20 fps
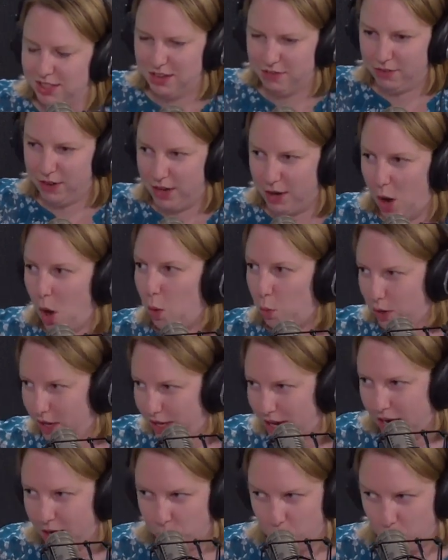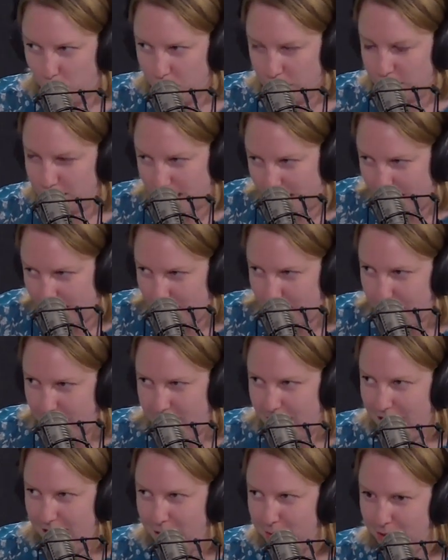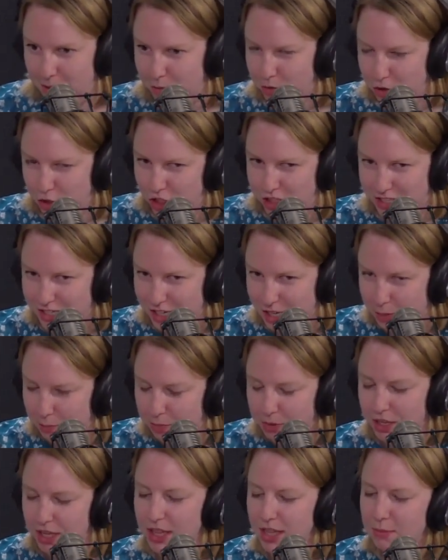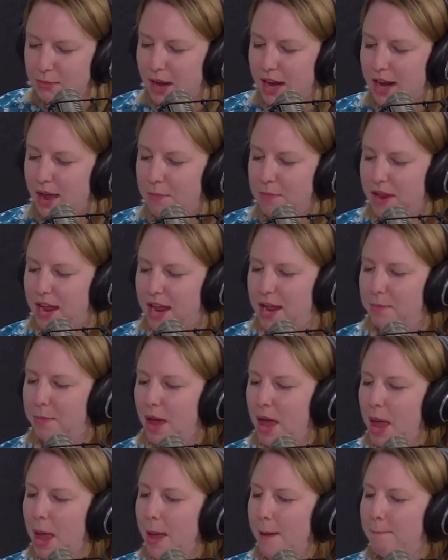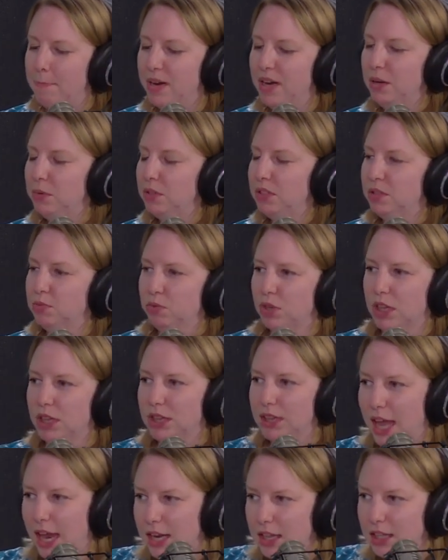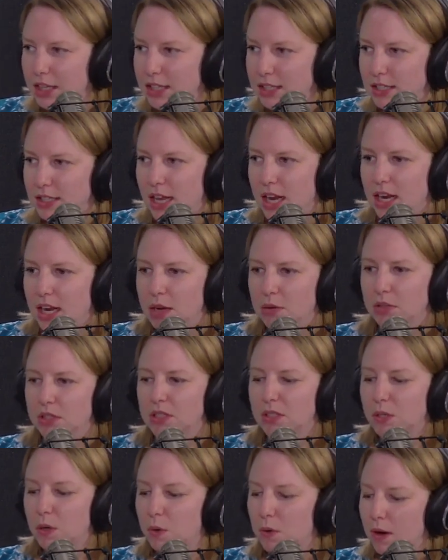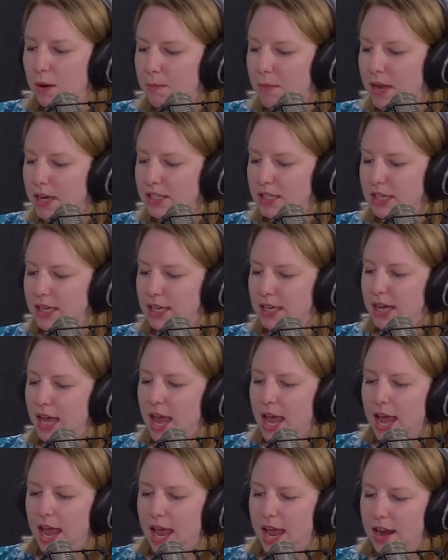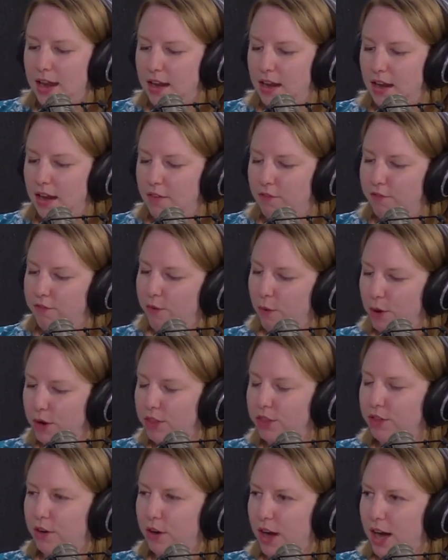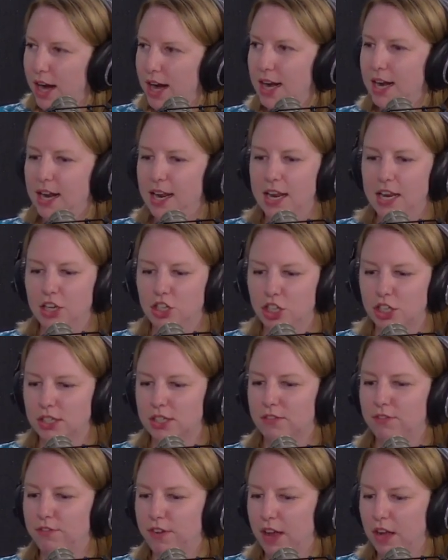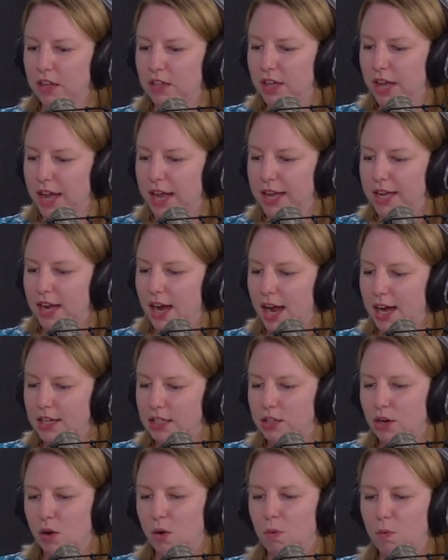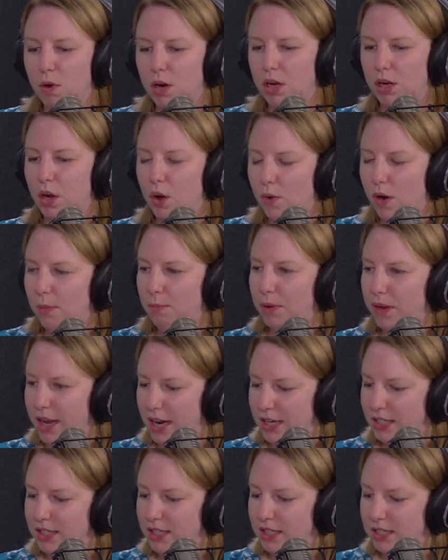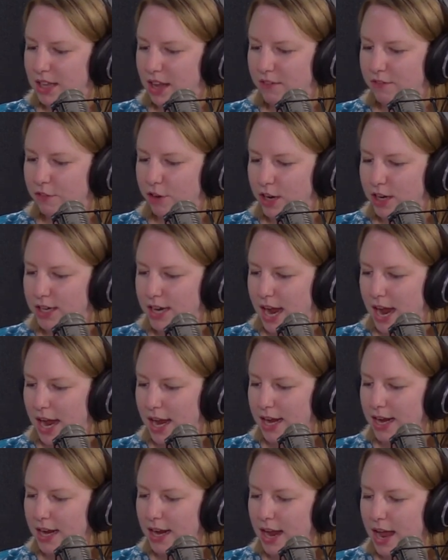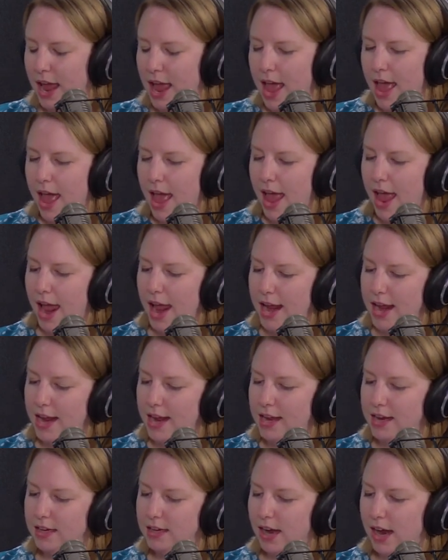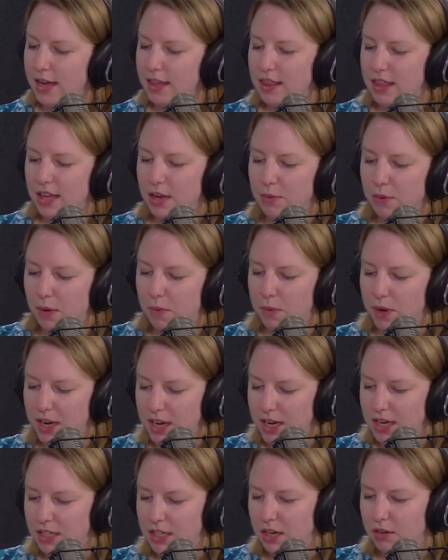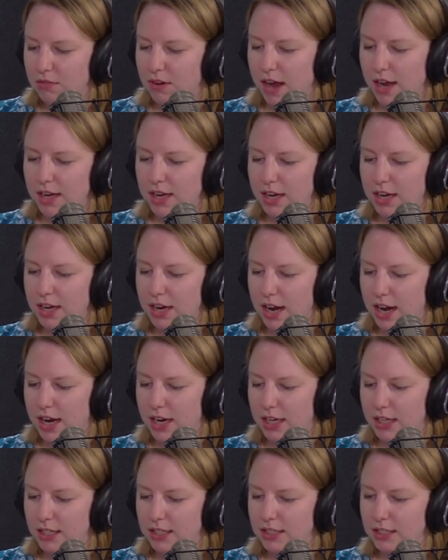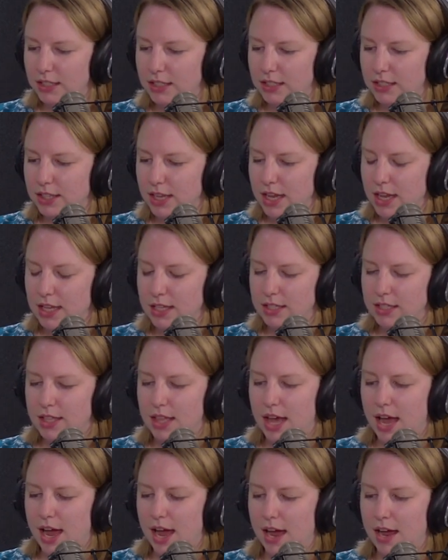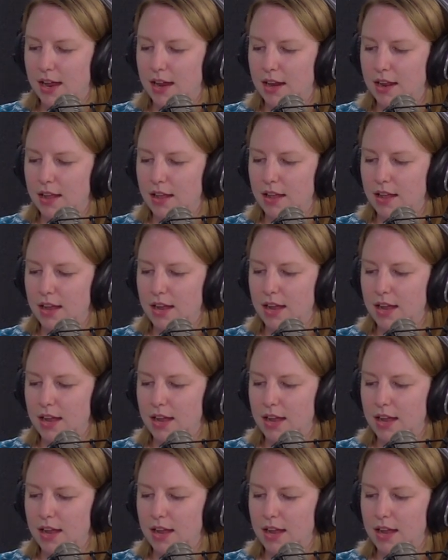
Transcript: even a weekend word type right. name. It was just a completely made up name, but it was relentless and it was tormenting. And in fourth grade, it just felt like I don't want to go up against this every day. No. And I think what we need to recognize is that.